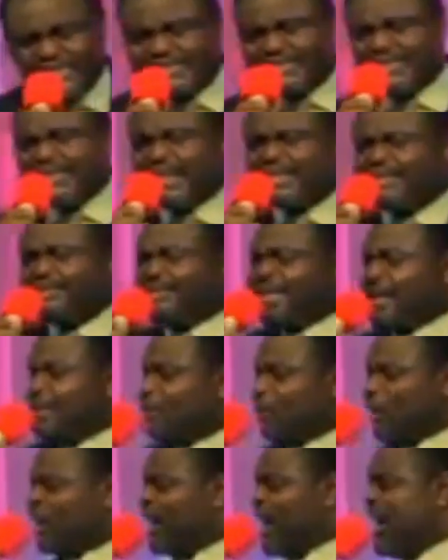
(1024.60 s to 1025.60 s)
is in a
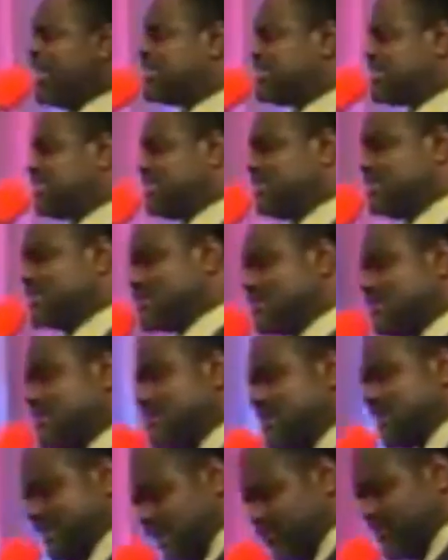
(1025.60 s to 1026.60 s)
deep crisis
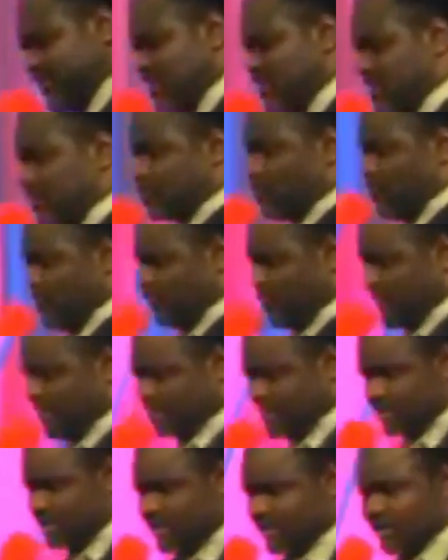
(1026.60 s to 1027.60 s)
David the
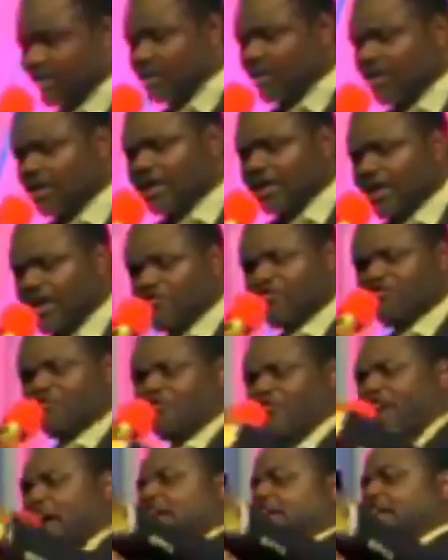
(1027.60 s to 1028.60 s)
prophet he
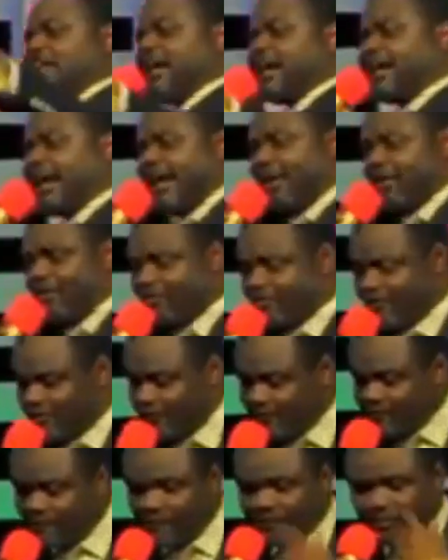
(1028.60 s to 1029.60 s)
fell in a cave